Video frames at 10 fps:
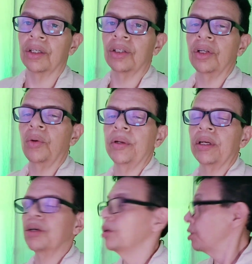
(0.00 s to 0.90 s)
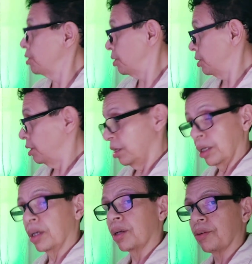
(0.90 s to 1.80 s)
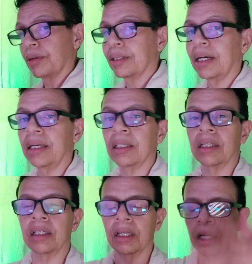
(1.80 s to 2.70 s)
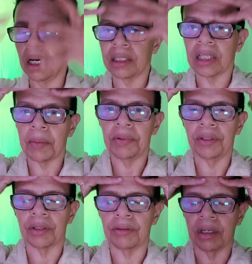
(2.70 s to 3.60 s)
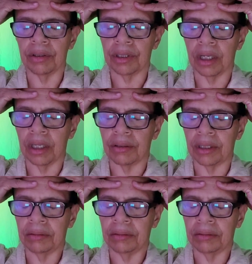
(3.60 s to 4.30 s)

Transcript: the glowing green light on top of your crown chakra.